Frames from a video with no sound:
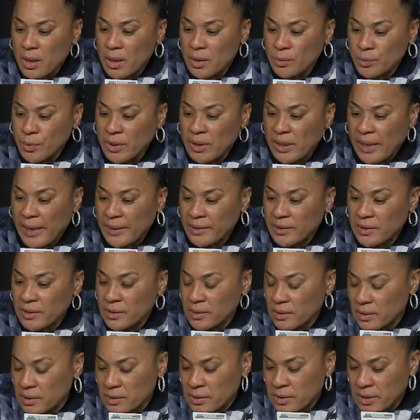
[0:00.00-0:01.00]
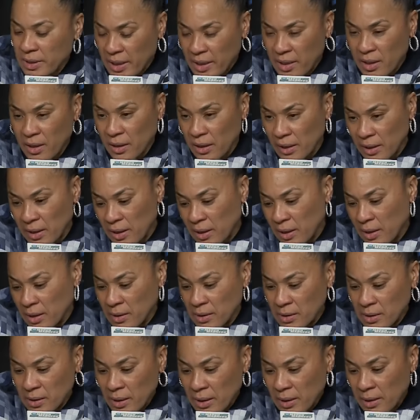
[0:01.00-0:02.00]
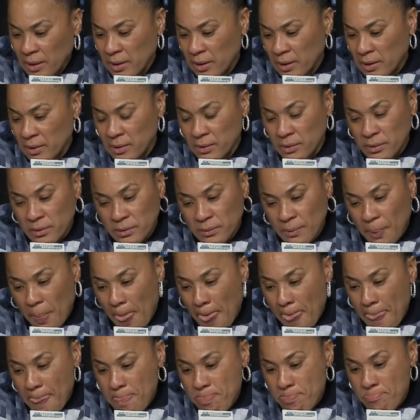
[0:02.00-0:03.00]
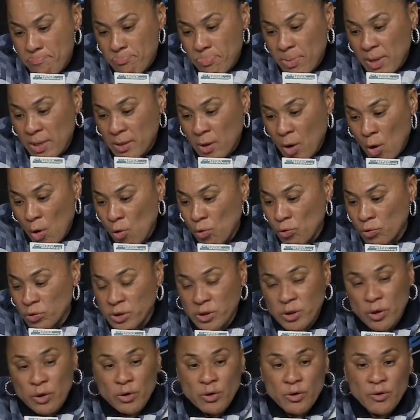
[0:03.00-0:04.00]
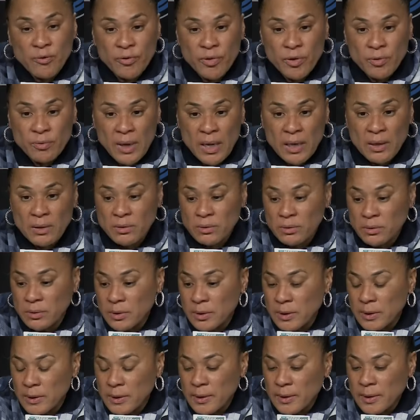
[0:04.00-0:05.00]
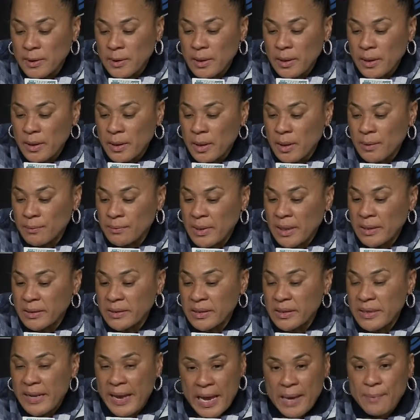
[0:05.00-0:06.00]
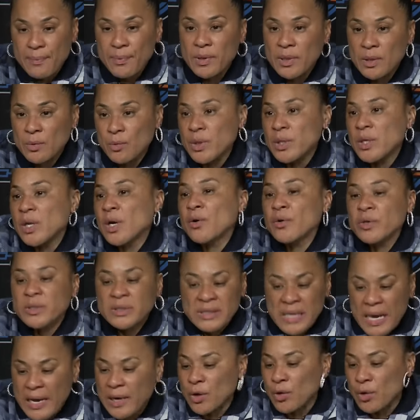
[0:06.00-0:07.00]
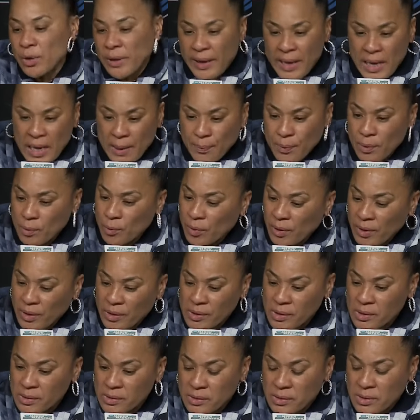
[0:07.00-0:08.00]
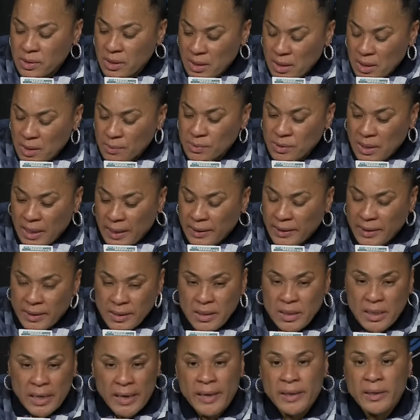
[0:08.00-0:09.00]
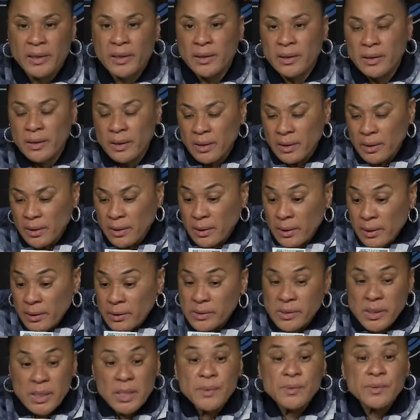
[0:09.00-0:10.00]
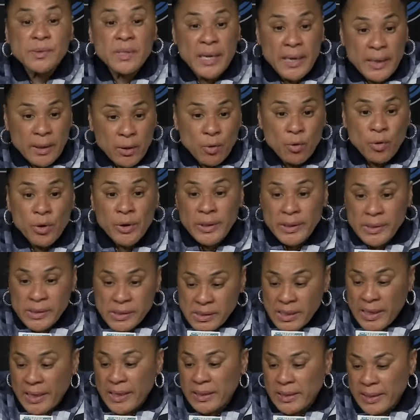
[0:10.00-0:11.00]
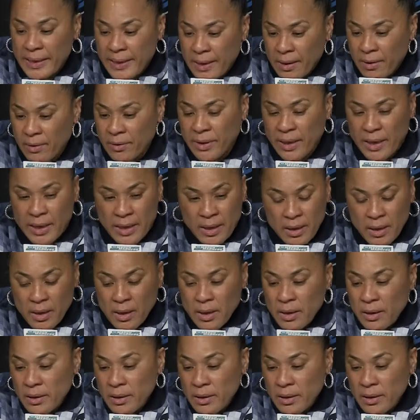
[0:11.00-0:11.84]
we'd like to get a lead and hold serve throughout. That didn't happen, and we know it's not going to happen with teams like Indiana, teams like Oregon State now that